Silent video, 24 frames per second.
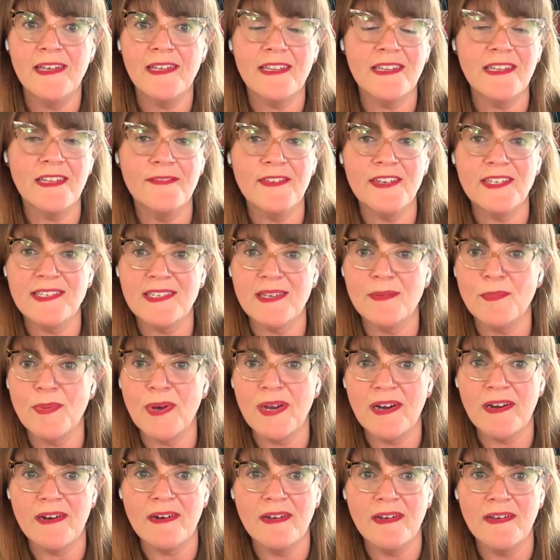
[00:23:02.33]
living
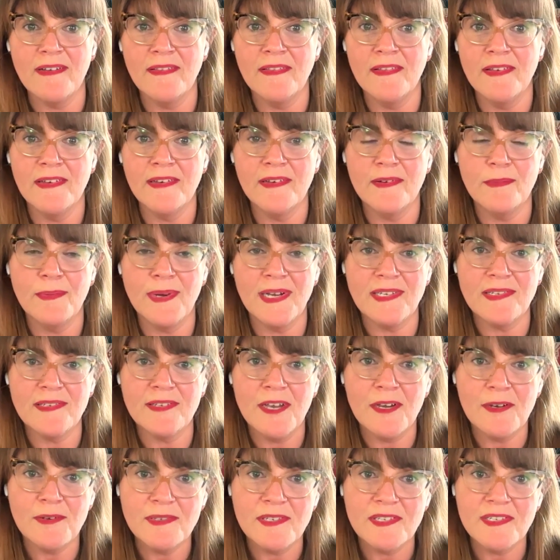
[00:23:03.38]
somewhere on the West
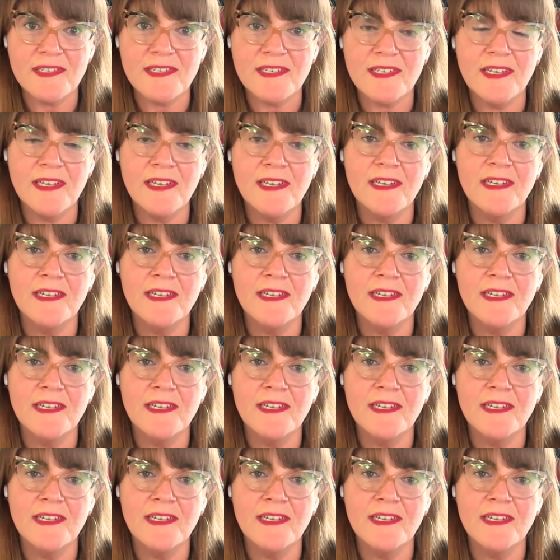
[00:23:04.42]
Coast,